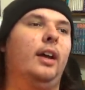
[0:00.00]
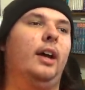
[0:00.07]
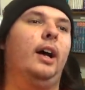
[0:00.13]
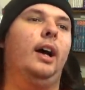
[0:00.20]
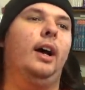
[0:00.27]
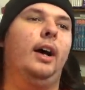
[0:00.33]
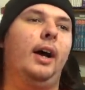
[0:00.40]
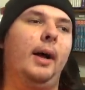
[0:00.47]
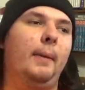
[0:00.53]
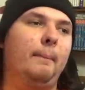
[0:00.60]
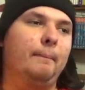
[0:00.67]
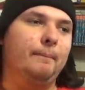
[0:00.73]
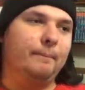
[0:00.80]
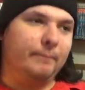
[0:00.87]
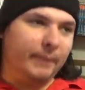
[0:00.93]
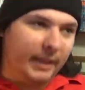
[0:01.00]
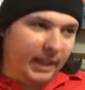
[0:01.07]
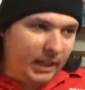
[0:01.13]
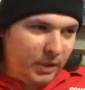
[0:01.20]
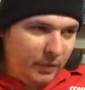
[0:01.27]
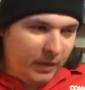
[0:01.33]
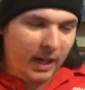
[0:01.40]
And
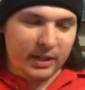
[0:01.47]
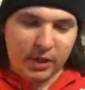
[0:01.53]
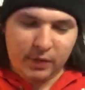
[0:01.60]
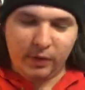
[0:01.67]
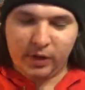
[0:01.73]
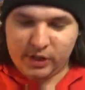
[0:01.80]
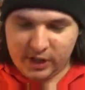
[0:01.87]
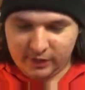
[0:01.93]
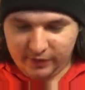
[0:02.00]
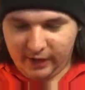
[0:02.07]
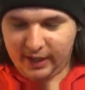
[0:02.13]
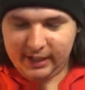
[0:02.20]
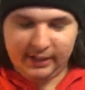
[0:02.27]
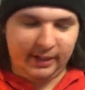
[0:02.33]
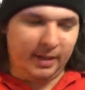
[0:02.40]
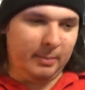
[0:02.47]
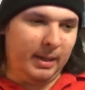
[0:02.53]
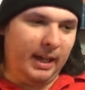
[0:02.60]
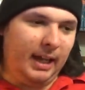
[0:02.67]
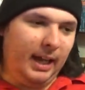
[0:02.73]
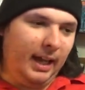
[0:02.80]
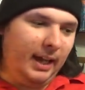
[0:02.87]
then you've got Uvogin fighting them,
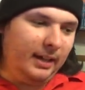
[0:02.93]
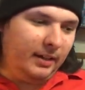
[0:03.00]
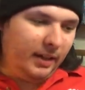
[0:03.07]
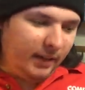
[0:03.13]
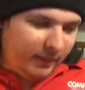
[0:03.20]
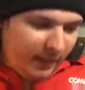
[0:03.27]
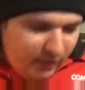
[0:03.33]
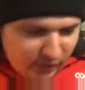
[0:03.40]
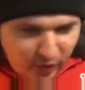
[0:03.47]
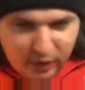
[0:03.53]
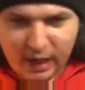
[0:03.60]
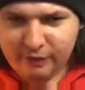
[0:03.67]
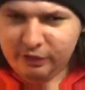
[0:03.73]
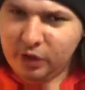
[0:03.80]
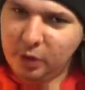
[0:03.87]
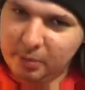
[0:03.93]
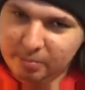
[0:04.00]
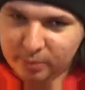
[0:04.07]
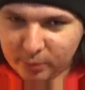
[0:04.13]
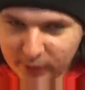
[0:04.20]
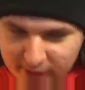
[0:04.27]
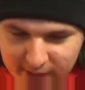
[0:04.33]
and they start off doing
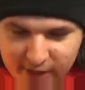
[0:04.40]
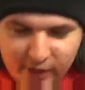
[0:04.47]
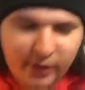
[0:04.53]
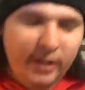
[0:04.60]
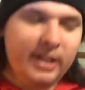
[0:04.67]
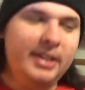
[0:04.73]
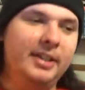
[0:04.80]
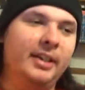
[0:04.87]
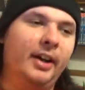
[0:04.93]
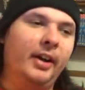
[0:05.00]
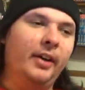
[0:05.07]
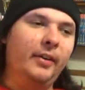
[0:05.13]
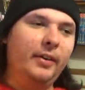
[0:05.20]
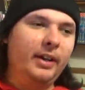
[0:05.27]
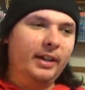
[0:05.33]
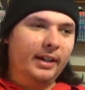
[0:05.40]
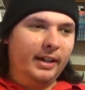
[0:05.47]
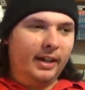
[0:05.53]
pretty good, you know?